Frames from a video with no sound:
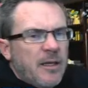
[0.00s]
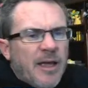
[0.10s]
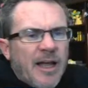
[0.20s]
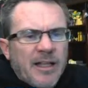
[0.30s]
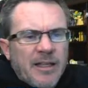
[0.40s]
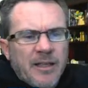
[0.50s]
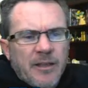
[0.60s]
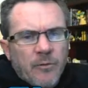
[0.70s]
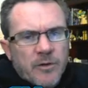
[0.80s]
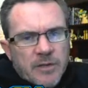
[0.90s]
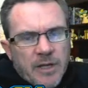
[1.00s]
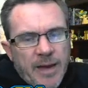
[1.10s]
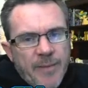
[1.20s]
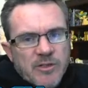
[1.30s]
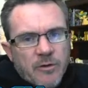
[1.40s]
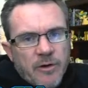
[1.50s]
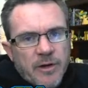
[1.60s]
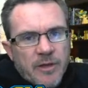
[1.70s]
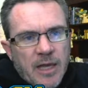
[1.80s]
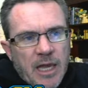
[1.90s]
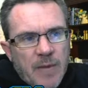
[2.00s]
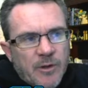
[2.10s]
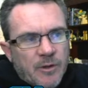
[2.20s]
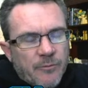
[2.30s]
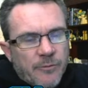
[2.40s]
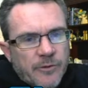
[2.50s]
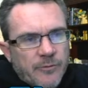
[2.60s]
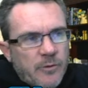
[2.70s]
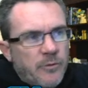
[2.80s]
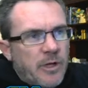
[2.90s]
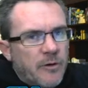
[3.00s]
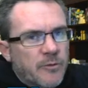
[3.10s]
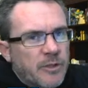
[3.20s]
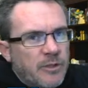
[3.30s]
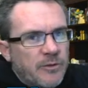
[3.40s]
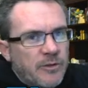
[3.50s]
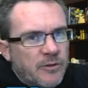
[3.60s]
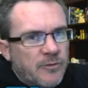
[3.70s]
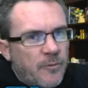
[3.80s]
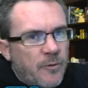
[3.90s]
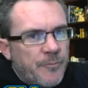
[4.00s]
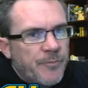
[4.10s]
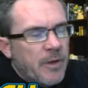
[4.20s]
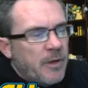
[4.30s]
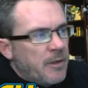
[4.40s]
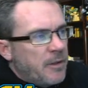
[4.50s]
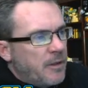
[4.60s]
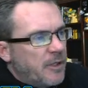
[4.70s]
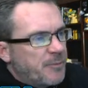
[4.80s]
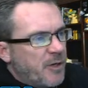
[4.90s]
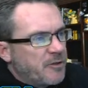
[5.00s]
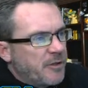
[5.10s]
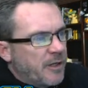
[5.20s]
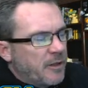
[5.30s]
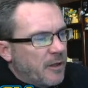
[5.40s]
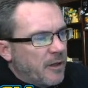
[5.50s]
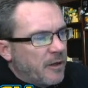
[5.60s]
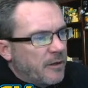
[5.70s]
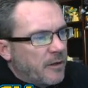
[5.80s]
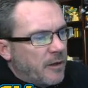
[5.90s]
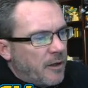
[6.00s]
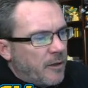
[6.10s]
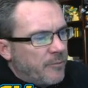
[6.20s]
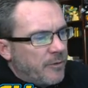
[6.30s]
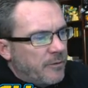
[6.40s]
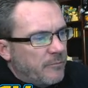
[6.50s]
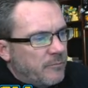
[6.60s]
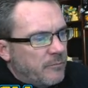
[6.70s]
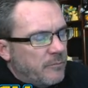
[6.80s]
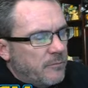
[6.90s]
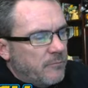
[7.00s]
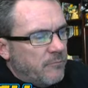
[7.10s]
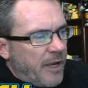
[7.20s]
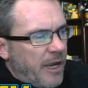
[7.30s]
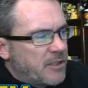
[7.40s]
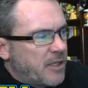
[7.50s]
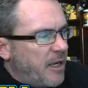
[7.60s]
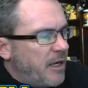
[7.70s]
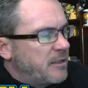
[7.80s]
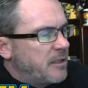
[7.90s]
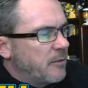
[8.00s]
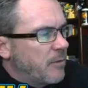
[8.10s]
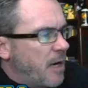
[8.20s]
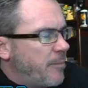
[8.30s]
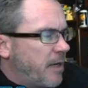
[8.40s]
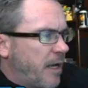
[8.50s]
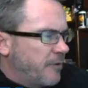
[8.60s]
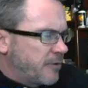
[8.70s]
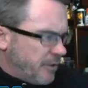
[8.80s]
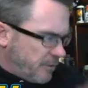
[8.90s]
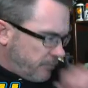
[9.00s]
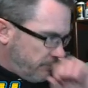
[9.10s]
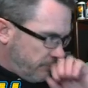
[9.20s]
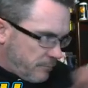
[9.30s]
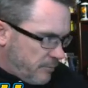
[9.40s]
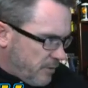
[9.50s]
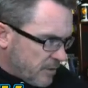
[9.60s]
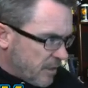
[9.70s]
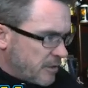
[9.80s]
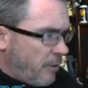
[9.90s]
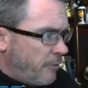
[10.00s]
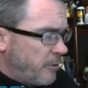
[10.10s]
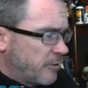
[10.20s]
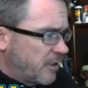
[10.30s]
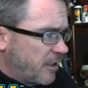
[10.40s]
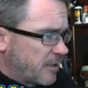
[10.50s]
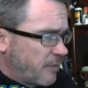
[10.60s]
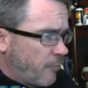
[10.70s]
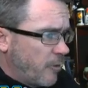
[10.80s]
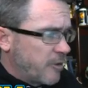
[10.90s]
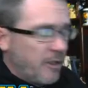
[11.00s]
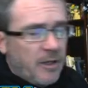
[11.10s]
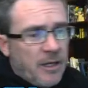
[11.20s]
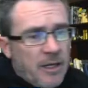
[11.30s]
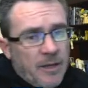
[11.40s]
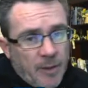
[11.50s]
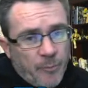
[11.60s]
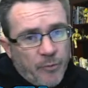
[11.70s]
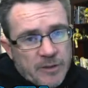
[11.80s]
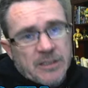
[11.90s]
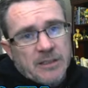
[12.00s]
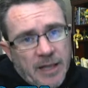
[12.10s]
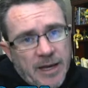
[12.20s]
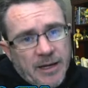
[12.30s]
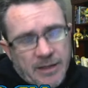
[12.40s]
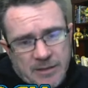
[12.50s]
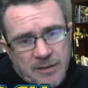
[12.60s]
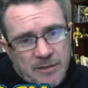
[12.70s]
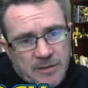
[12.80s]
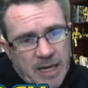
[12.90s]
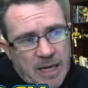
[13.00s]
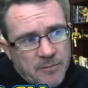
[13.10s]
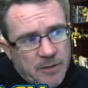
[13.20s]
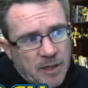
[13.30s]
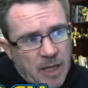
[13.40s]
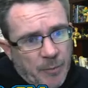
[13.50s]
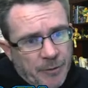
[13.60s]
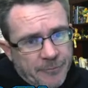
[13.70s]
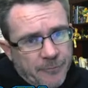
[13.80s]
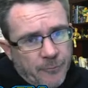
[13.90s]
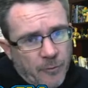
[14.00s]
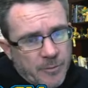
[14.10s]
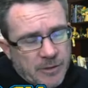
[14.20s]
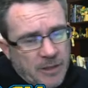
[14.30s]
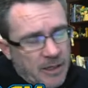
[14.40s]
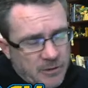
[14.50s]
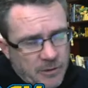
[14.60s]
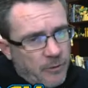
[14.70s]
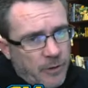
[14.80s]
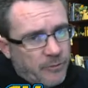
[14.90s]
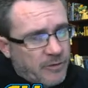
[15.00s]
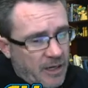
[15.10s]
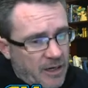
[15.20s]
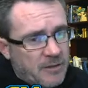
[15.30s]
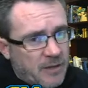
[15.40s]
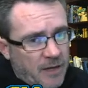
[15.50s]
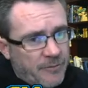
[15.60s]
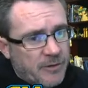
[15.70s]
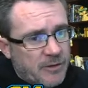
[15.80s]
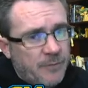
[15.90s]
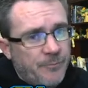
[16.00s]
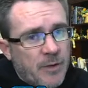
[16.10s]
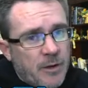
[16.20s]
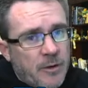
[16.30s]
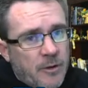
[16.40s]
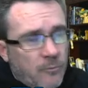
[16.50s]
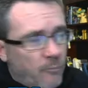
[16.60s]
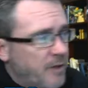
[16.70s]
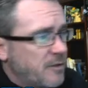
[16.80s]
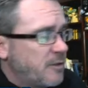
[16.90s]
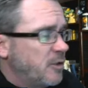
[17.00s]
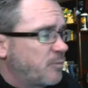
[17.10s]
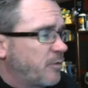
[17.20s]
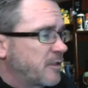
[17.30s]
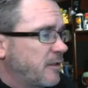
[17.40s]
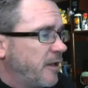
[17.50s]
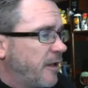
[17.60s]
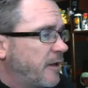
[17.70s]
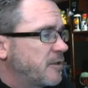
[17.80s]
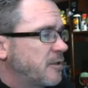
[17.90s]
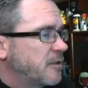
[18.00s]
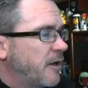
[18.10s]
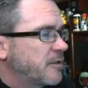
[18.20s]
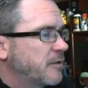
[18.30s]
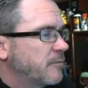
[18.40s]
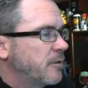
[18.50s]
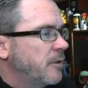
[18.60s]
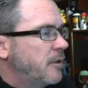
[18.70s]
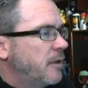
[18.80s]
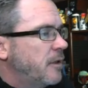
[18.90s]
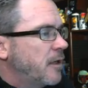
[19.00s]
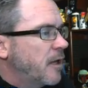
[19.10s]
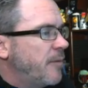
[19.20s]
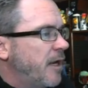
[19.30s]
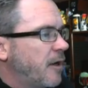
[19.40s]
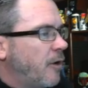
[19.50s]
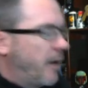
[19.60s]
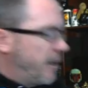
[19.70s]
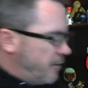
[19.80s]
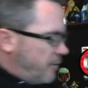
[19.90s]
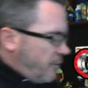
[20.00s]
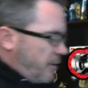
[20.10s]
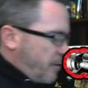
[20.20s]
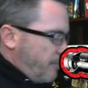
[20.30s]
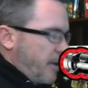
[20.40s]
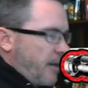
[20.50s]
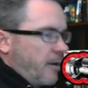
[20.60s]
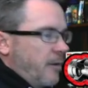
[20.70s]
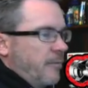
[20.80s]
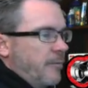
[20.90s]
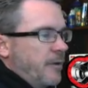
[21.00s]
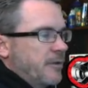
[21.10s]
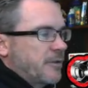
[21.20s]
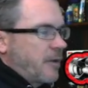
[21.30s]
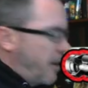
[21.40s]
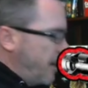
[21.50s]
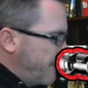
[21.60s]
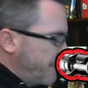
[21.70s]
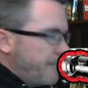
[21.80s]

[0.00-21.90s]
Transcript: And, and there were times during the game in the first few years where she was useful, especially in the um, HAAT raid. but now she's just has no use, and it's unfortunate that Princess Leia is in this game in a couple different forms and has no use. They need to give us reasons to use Princess Leia because she's awesome. Command. Oh, I didn't do a compare. Sorry.